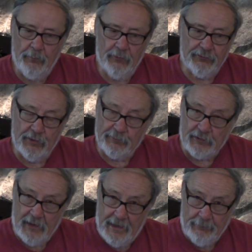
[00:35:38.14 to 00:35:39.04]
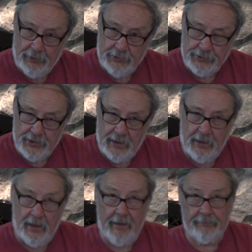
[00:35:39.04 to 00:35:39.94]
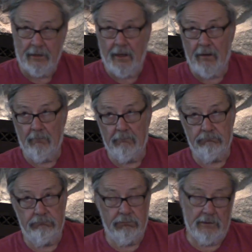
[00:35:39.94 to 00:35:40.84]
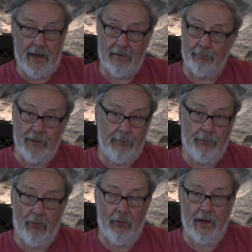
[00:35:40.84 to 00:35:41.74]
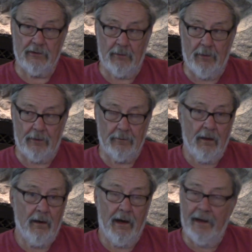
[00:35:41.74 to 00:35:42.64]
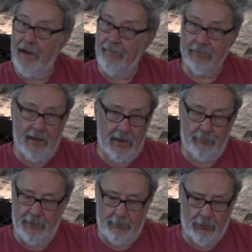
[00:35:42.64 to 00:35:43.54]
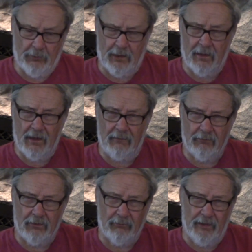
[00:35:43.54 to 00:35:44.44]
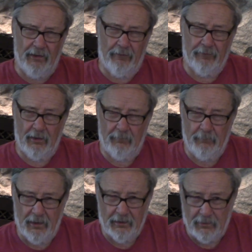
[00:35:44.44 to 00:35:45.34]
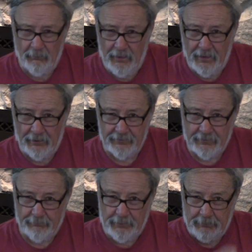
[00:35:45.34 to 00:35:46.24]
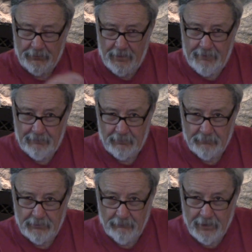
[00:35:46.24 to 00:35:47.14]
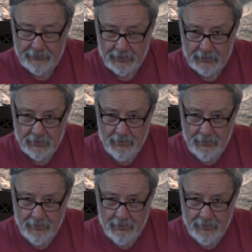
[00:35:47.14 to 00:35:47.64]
subscribers, and I have to have a lot of people watching my. I have a lot of people. We're way over 1 million minutes of people having been watching